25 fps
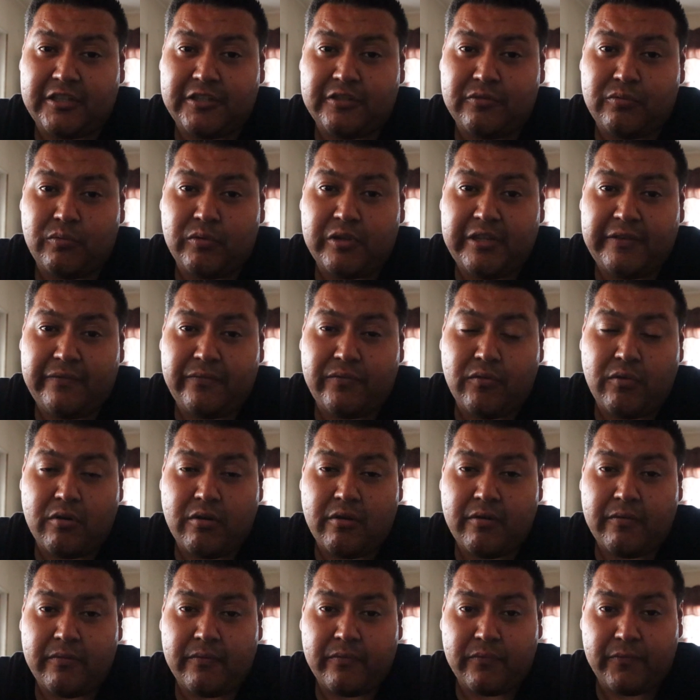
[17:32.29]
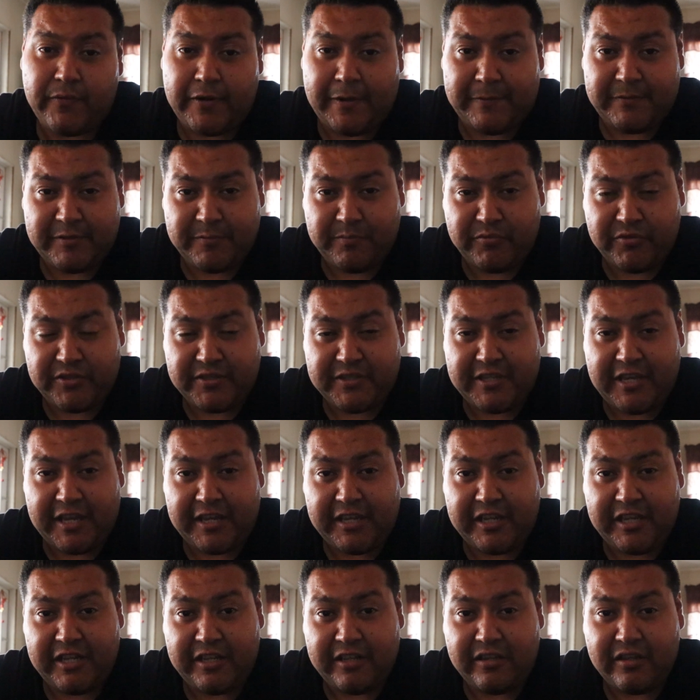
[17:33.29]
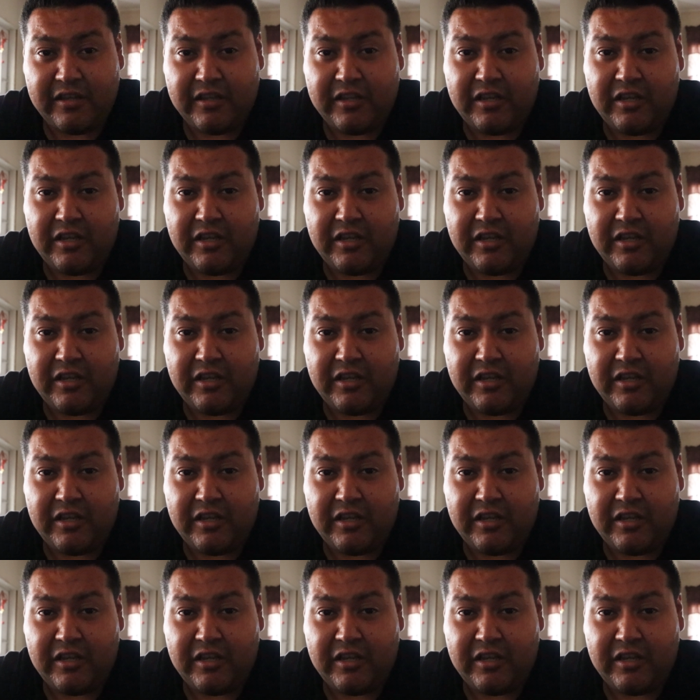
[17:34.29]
24 frames per second,